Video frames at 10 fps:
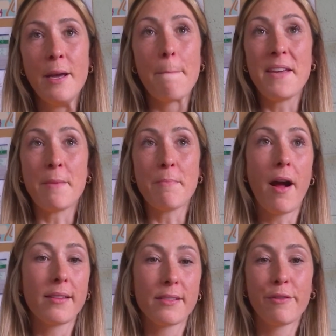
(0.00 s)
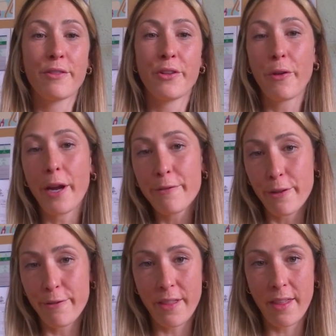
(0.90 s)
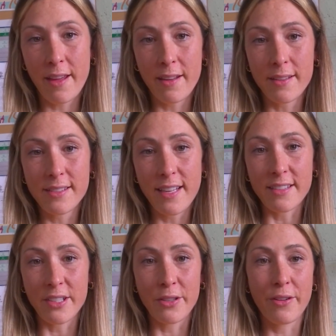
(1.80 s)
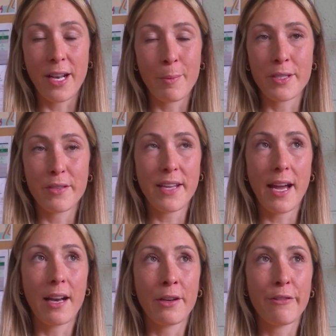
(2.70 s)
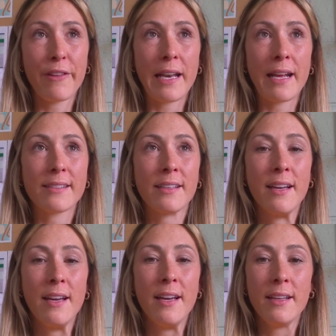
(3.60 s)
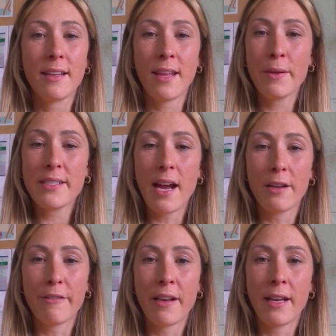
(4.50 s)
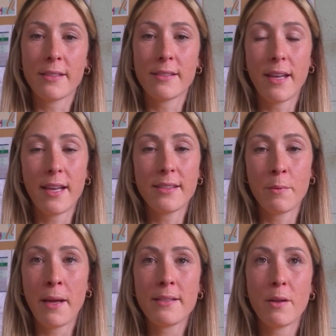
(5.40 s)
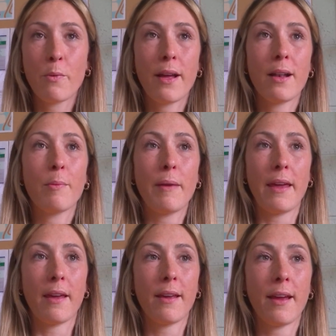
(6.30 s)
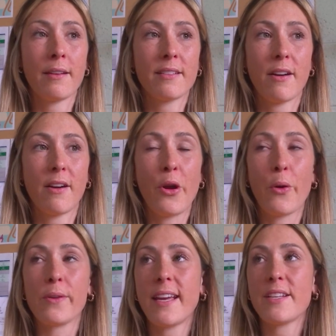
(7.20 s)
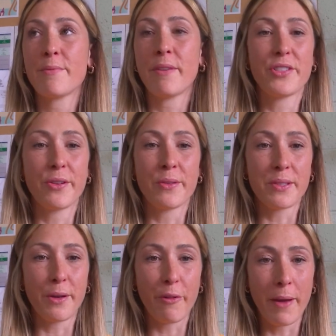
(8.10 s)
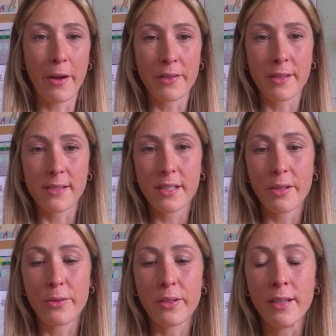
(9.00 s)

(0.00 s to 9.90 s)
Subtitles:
being positive and grateful for things is another element of tackling your feelings. And the thing with Tackle Your Feelings is it's a mental well-being. And I always say to my students, or if I'm out in the school,